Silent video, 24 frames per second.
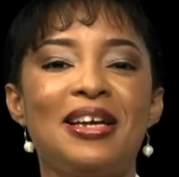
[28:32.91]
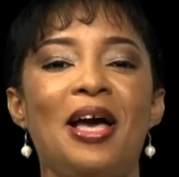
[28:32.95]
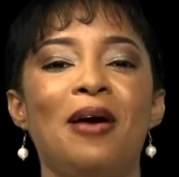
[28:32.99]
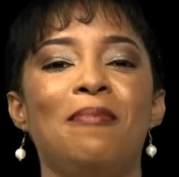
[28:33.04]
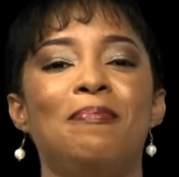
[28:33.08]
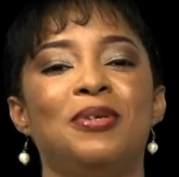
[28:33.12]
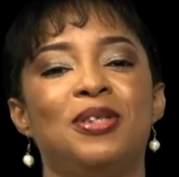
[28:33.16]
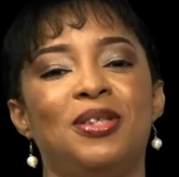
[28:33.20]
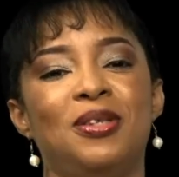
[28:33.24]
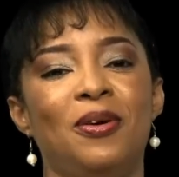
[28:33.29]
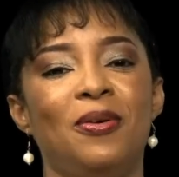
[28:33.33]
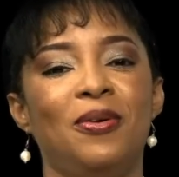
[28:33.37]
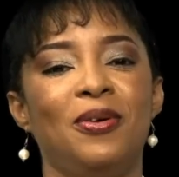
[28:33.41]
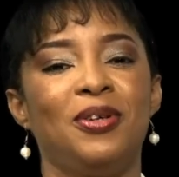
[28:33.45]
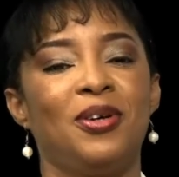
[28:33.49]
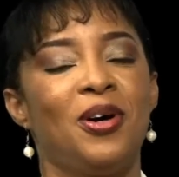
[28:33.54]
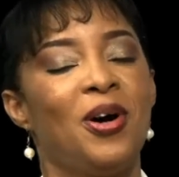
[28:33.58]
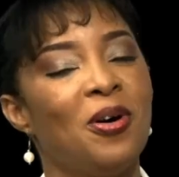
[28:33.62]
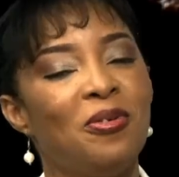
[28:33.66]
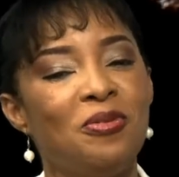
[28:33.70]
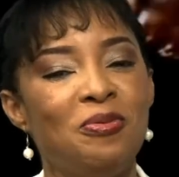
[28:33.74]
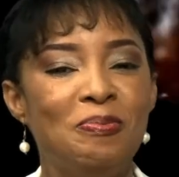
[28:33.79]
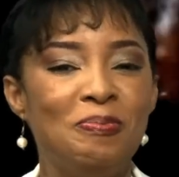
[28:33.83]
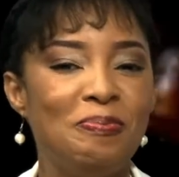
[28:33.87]
episode
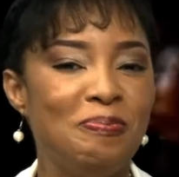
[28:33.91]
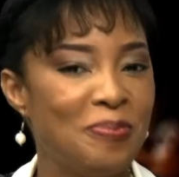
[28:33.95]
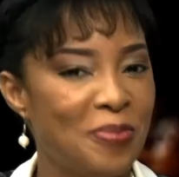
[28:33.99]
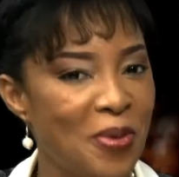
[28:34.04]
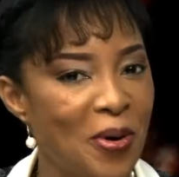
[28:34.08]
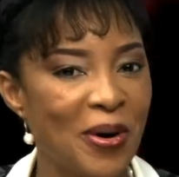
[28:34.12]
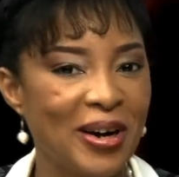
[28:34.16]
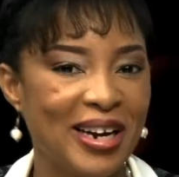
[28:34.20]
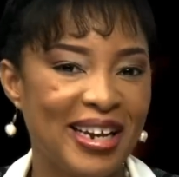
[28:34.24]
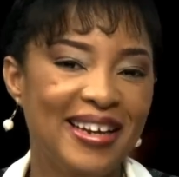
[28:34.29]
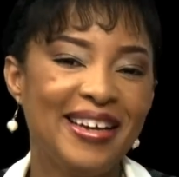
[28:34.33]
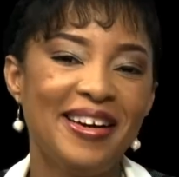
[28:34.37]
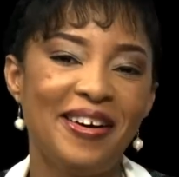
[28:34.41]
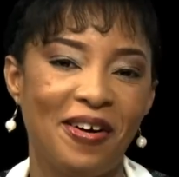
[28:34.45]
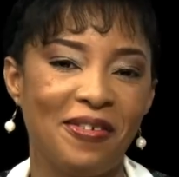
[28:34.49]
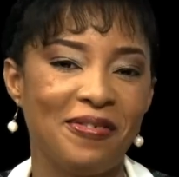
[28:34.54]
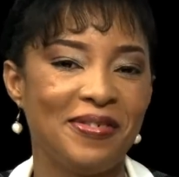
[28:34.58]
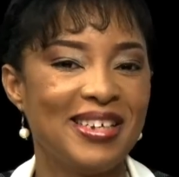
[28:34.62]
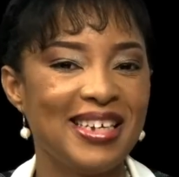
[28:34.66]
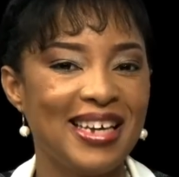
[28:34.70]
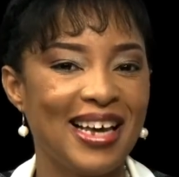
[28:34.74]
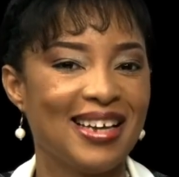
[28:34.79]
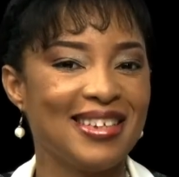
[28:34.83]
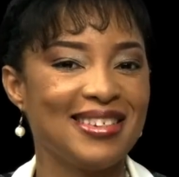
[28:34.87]
of Morning
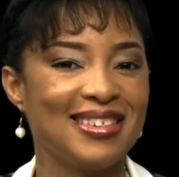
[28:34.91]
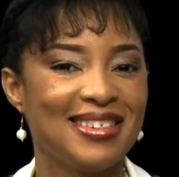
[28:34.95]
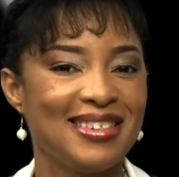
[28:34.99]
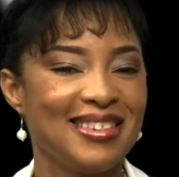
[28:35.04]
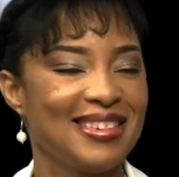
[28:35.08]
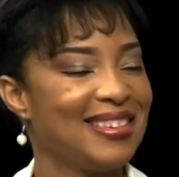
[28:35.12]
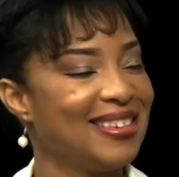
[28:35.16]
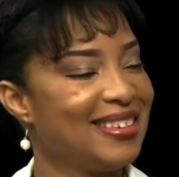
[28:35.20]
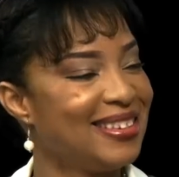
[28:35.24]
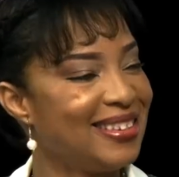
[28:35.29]
Coffee Guest.